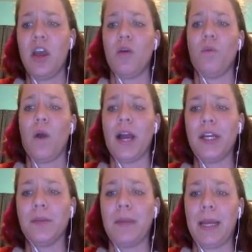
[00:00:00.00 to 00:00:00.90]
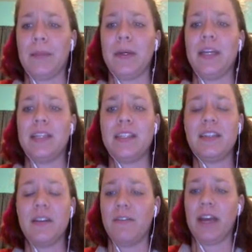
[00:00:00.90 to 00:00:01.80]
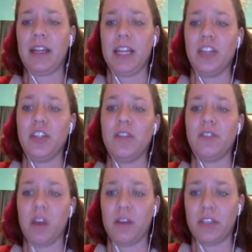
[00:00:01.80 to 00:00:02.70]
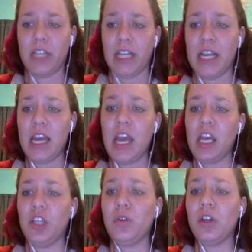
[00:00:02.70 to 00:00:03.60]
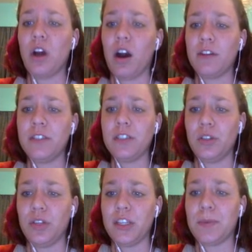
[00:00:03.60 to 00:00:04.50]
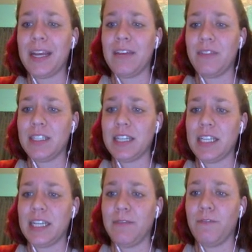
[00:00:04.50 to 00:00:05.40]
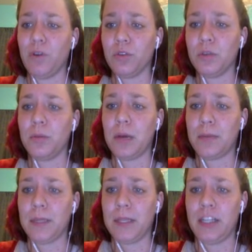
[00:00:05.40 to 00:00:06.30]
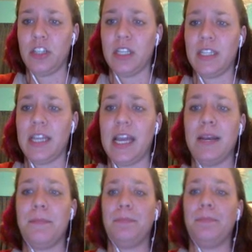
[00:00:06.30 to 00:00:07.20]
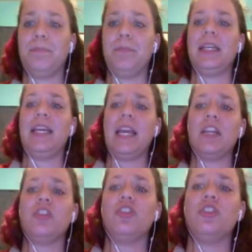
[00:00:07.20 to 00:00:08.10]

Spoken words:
why your paper isn't a violation of sovereignty. You can often do this by emphasizing vulnerable populations and begin